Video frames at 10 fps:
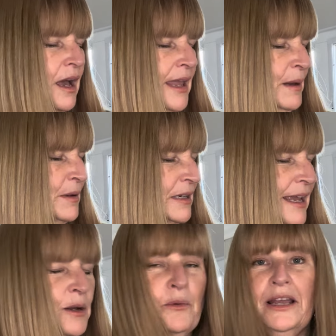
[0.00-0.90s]

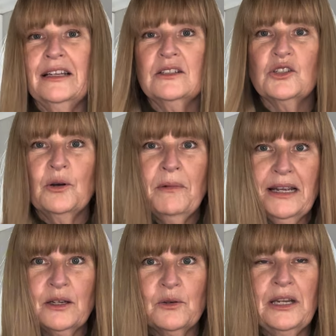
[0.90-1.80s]
Anyway, so
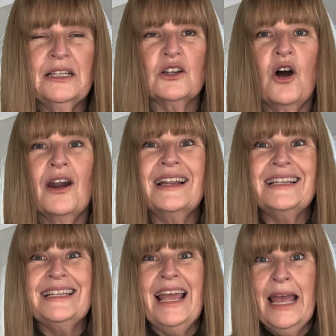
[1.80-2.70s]
microgreens are
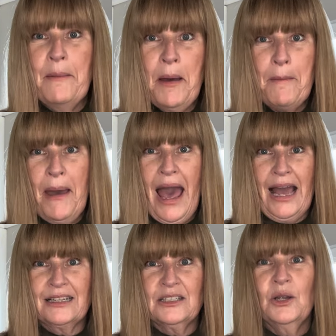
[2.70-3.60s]

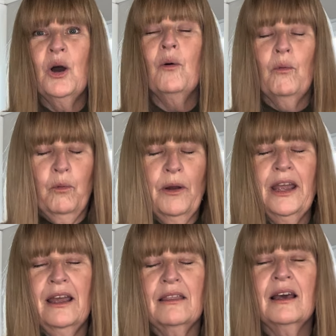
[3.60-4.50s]
jam-packed
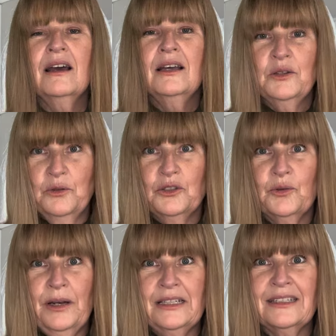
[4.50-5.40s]
with
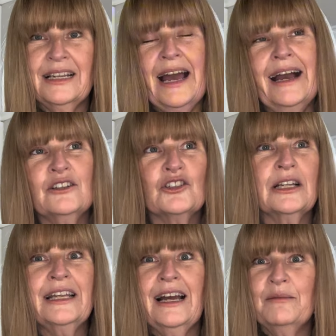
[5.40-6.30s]
nutrients, and
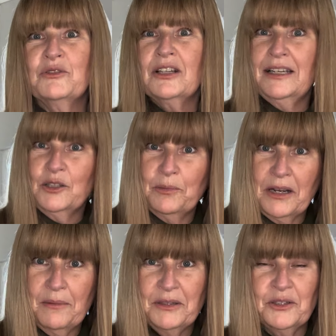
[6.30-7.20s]
actually I'm studying to
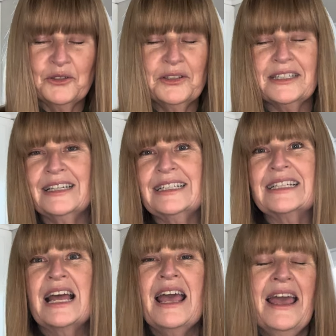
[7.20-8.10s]
become a nutritionist,
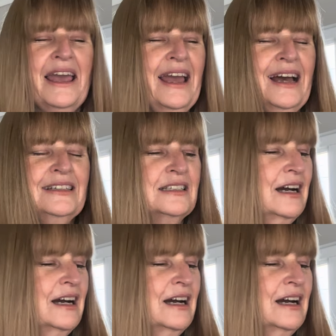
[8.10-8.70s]
and